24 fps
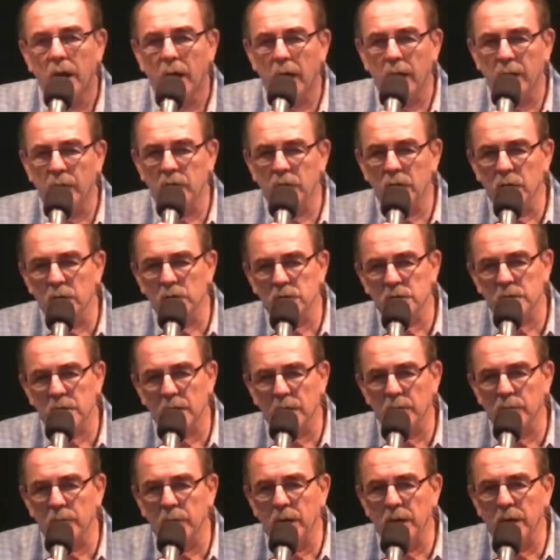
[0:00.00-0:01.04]
I've used
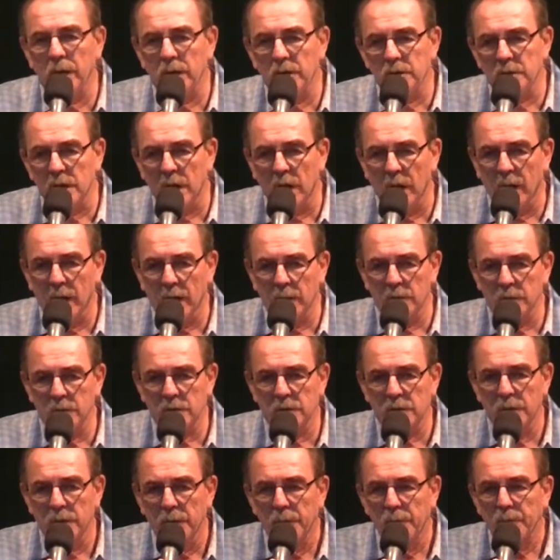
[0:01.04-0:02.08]
it many
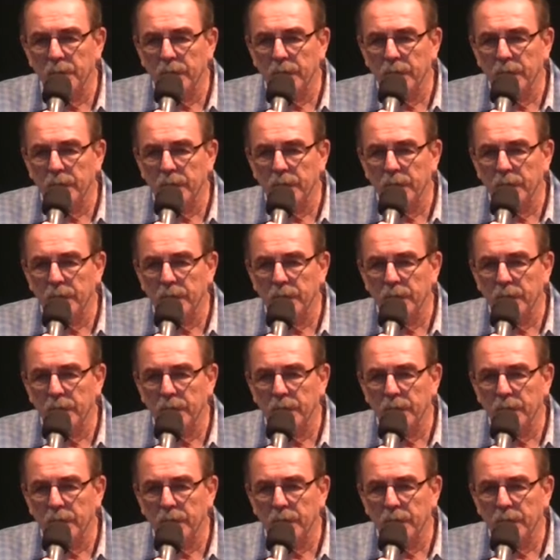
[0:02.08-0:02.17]
times.